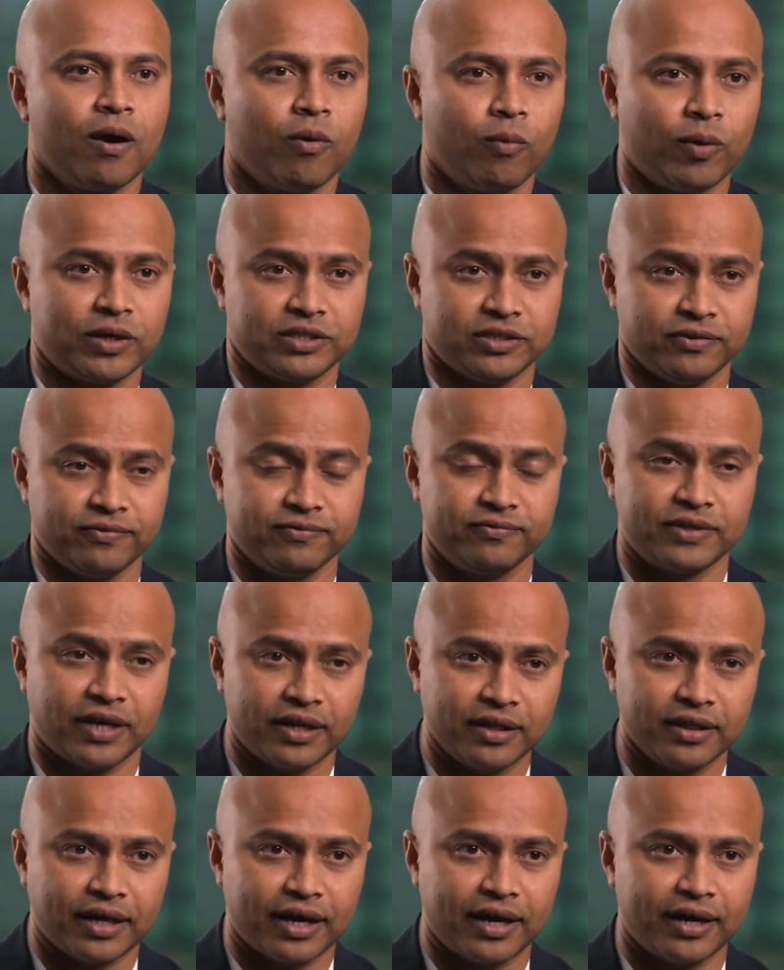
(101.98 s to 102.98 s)
Once you've
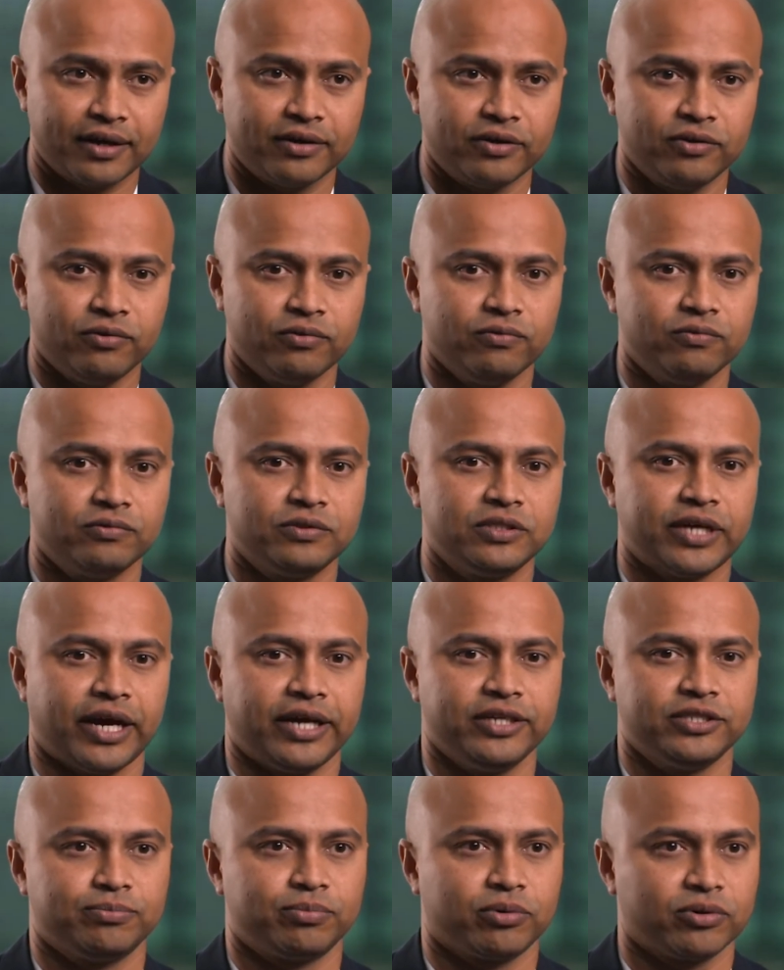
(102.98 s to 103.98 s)
done that, you
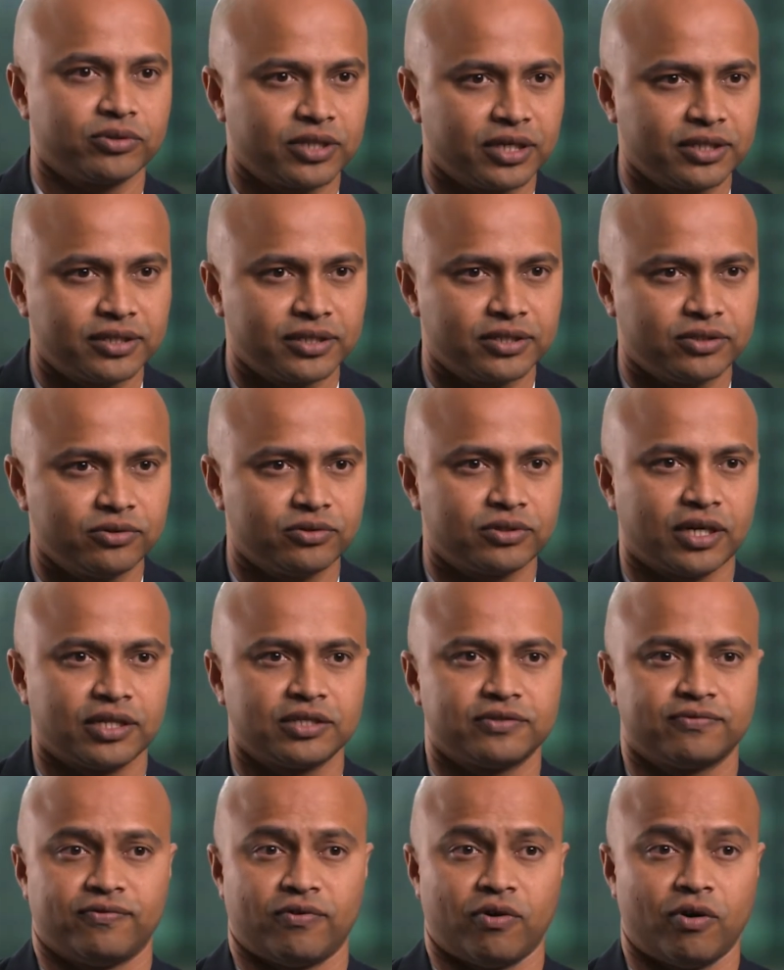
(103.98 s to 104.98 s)
change processes, you
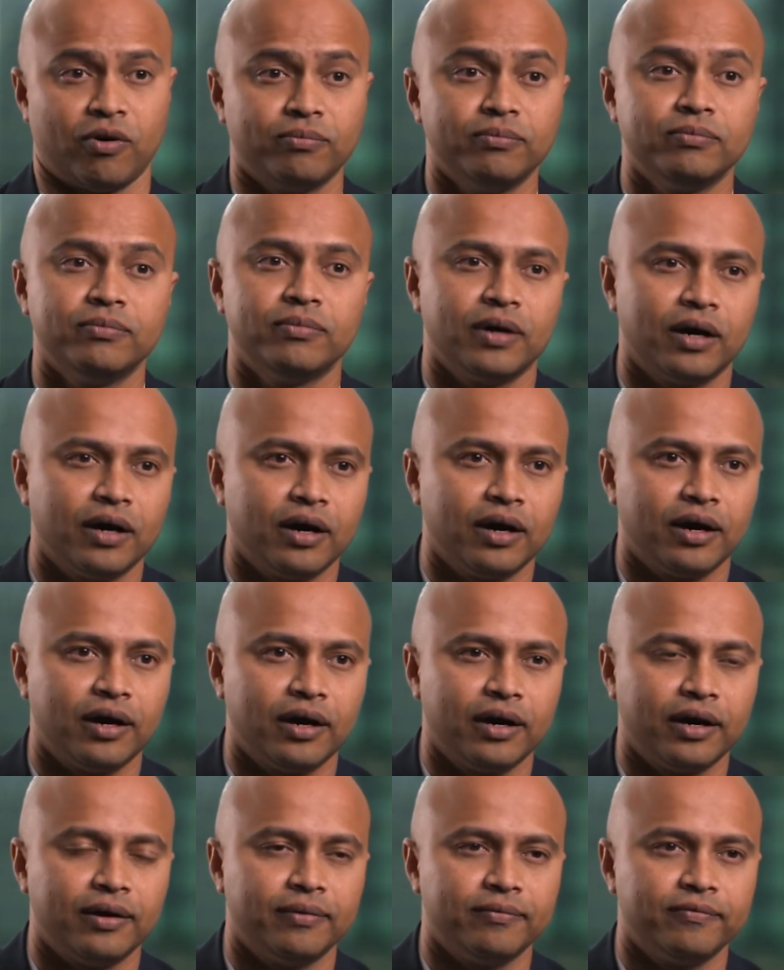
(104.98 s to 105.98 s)
transform
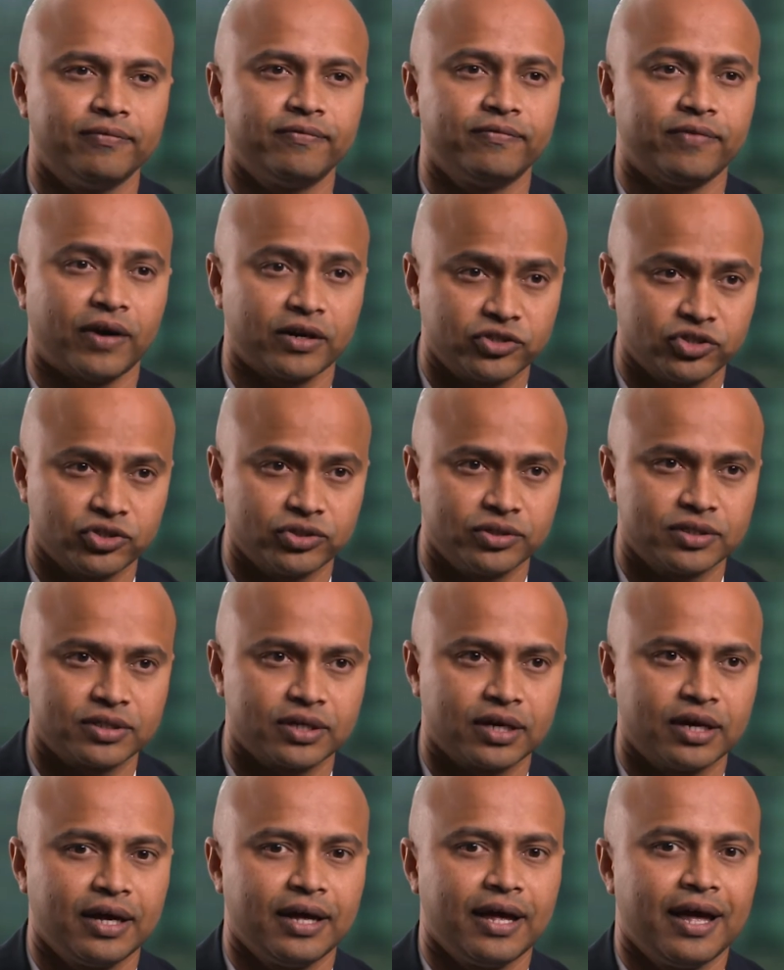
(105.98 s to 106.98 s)
functions,
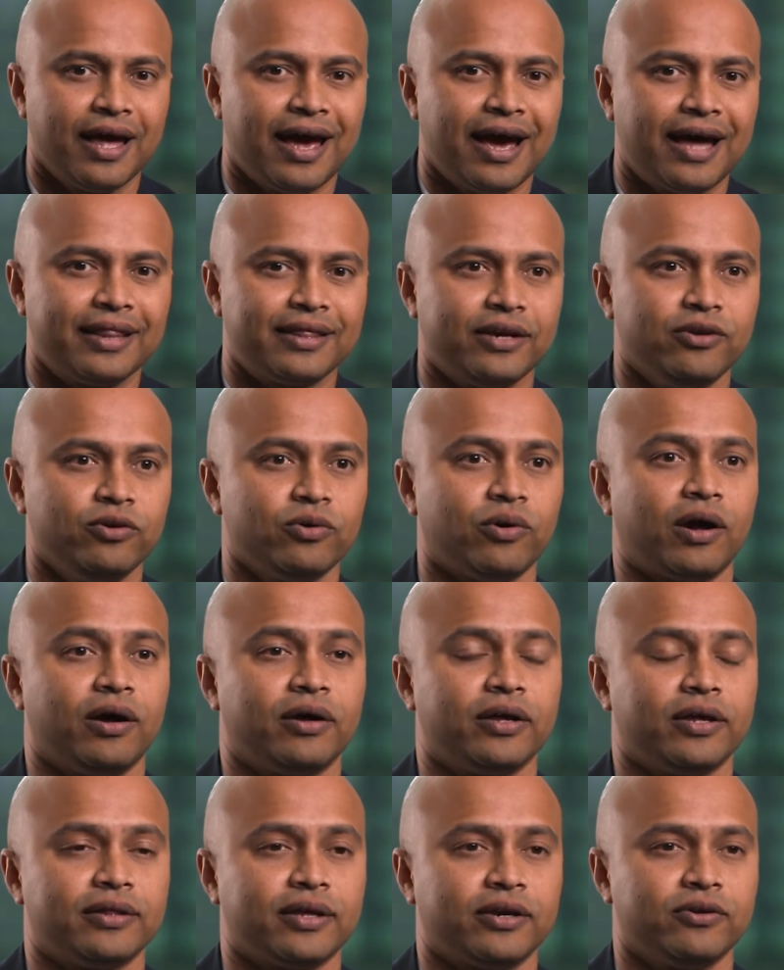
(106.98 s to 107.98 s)
and then
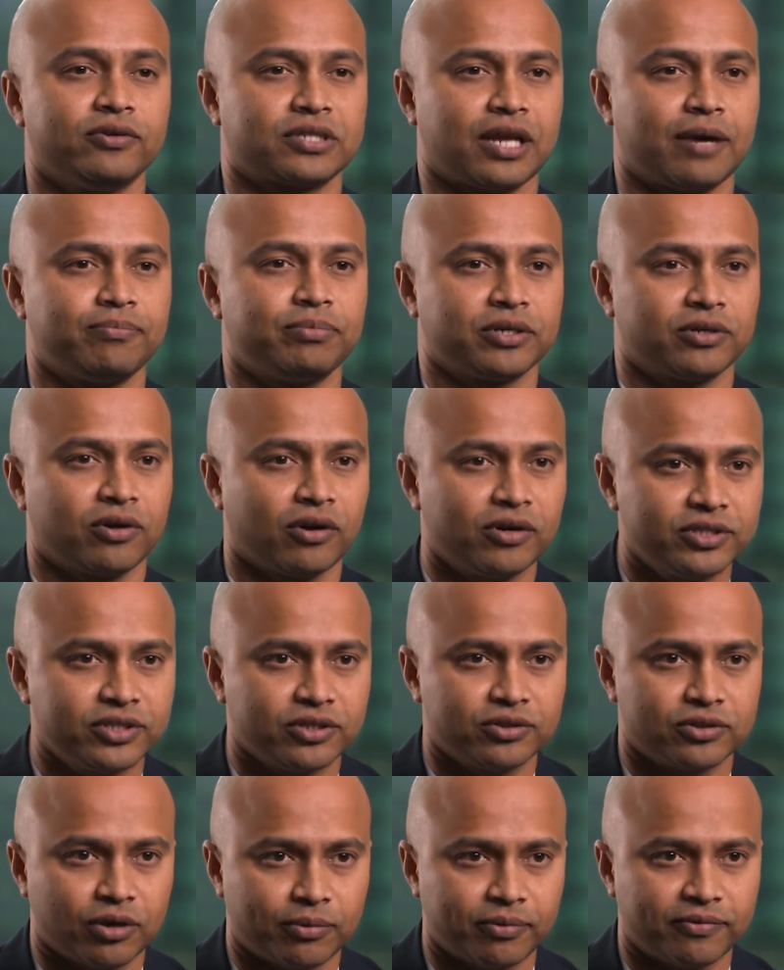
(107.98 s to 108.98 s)
you slap
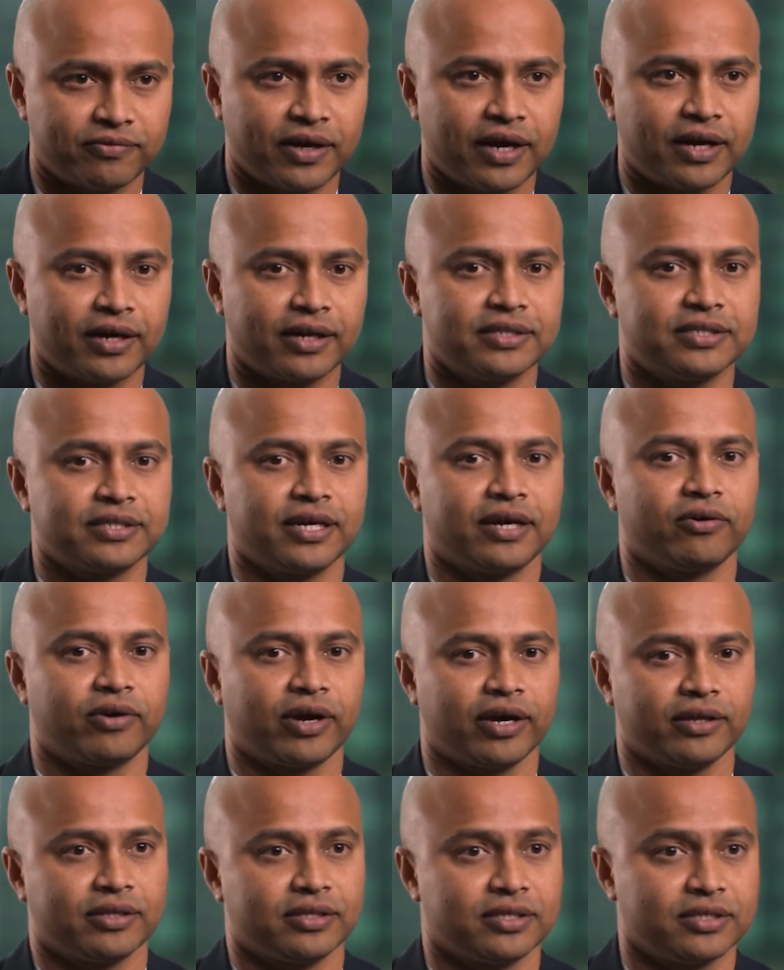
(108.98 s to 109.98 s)
technology on top of that and say,
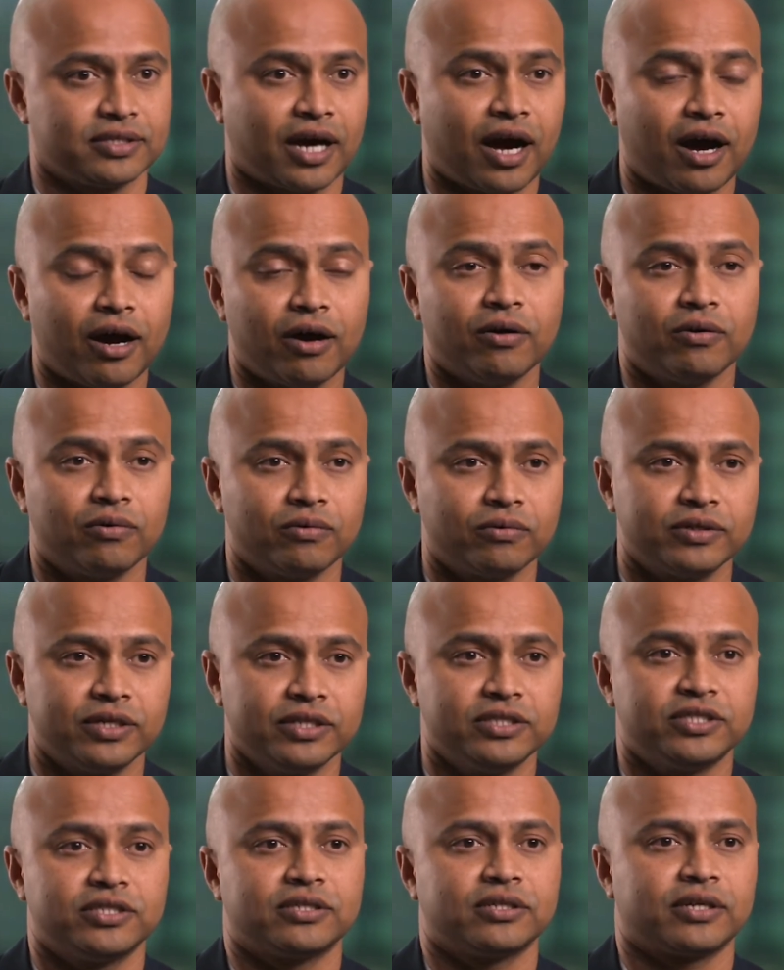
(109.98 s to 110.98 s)
okay, this is how
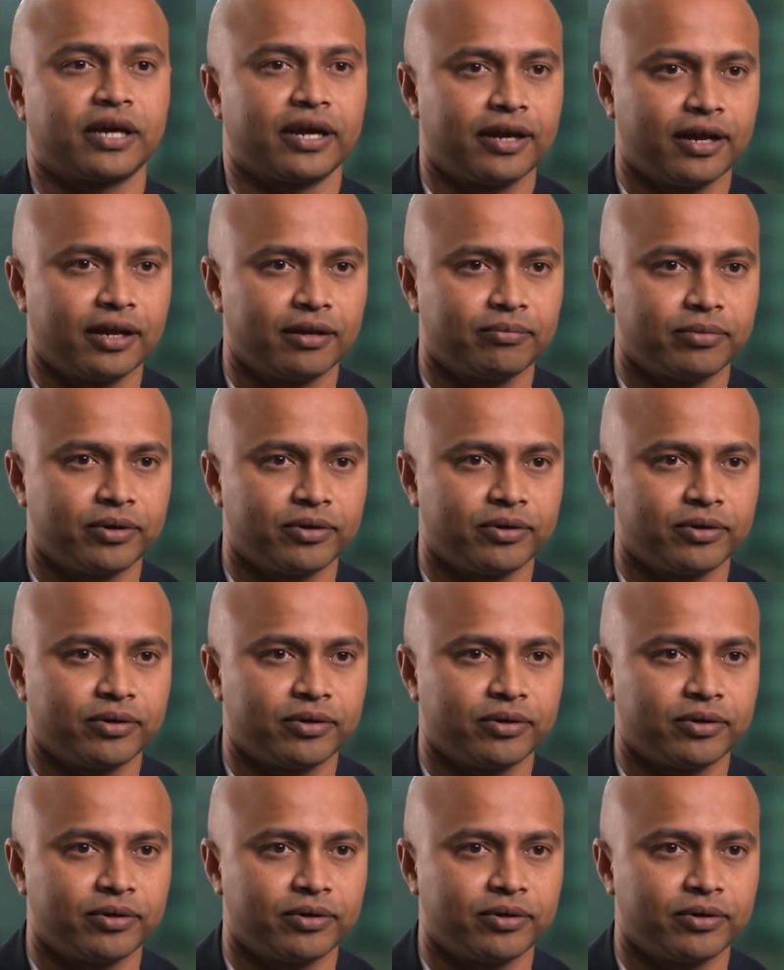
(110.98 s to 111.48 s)
digital can help